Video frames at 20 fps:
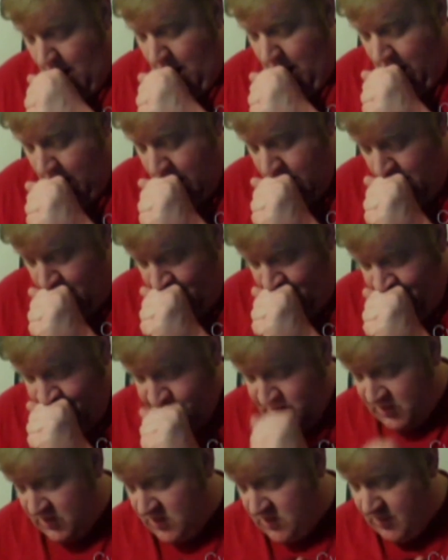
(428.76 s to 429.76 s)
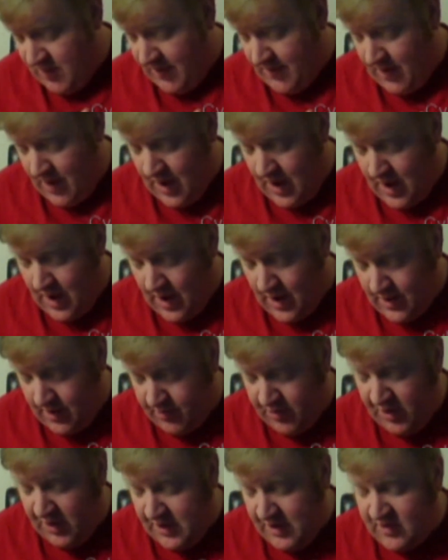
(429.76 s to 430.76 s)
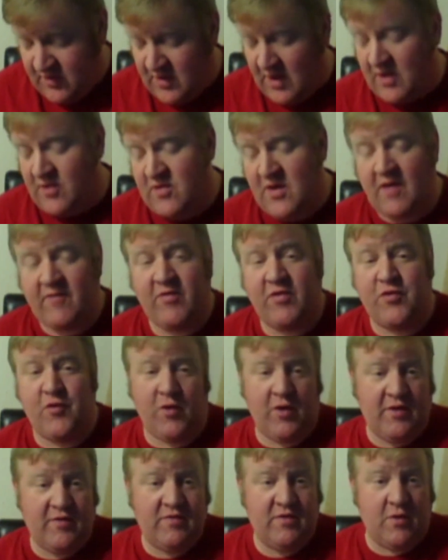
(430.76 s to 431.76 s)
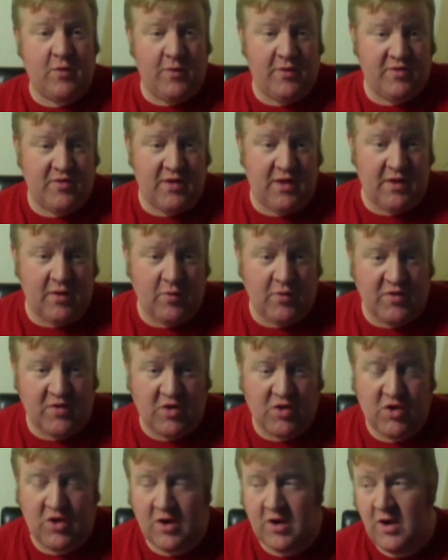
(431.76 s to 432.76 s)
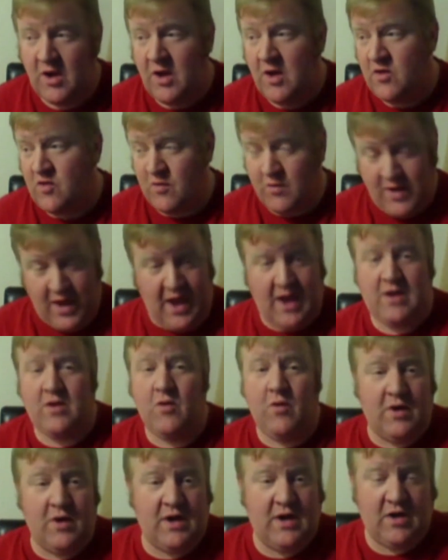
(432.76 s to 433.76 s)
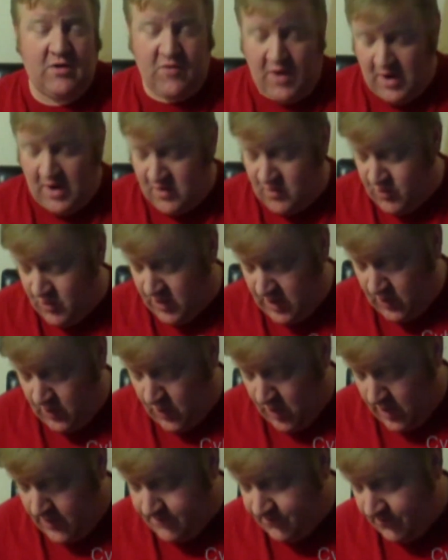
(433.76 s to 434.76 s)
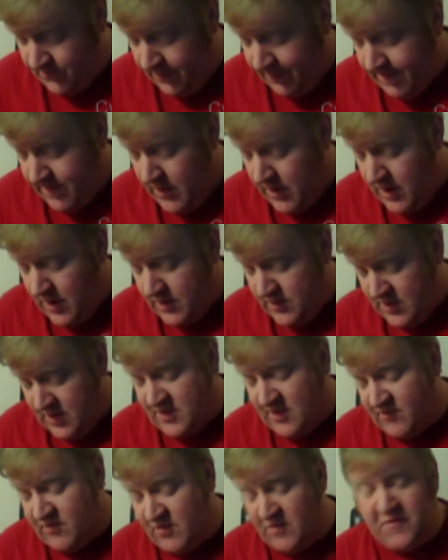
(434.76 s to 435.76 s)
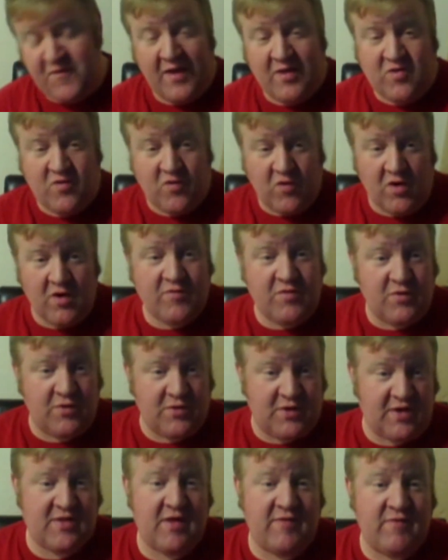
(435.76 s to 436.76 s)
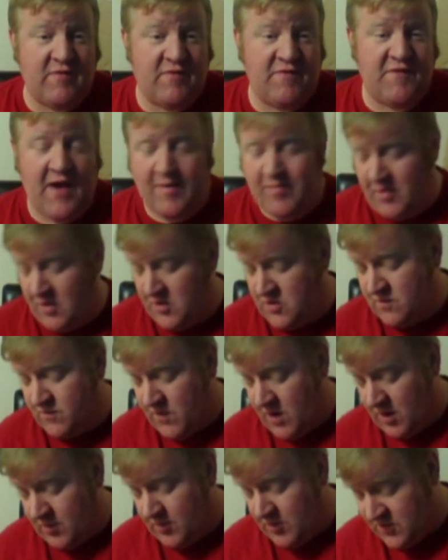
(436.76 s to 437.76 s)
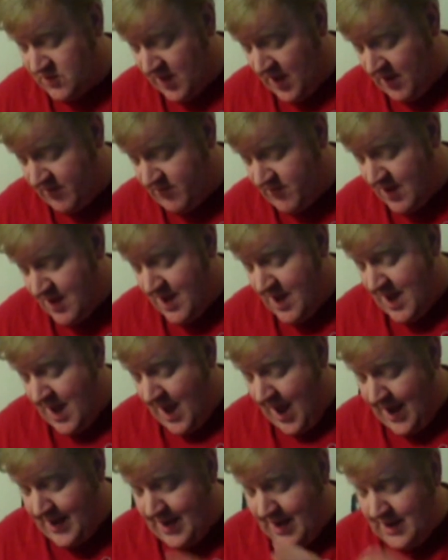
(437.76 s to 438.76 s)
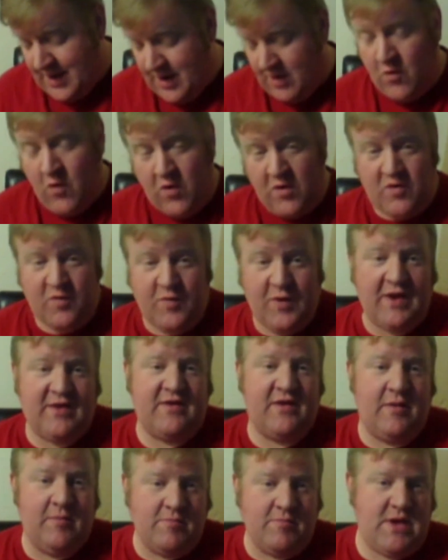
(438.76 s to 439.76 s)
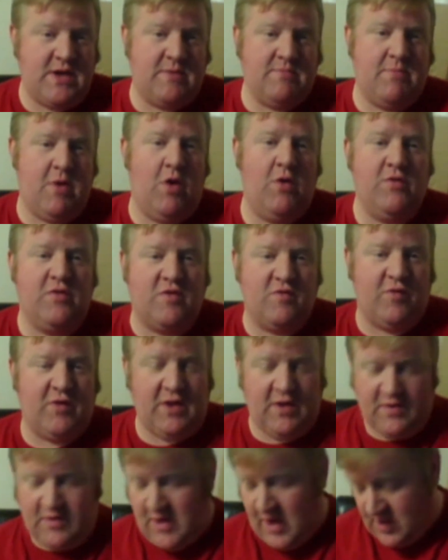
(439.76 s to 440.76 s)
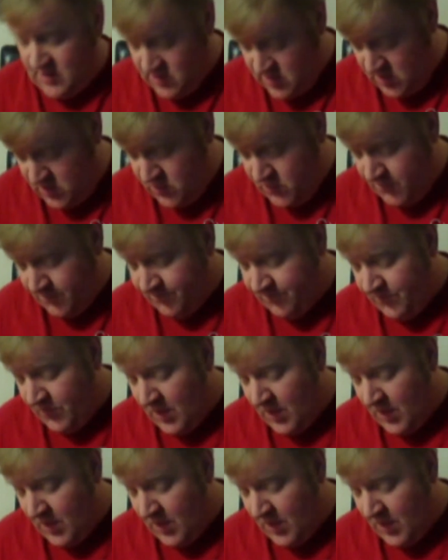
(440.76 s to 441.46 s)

Excuse me. Abilities, it does have authority of the Inquisition, so it can go on any transport you want. Does have defense orb, so it does have a 5+ environmental save. And then, of course, we get to the meat and bones of what these guys do.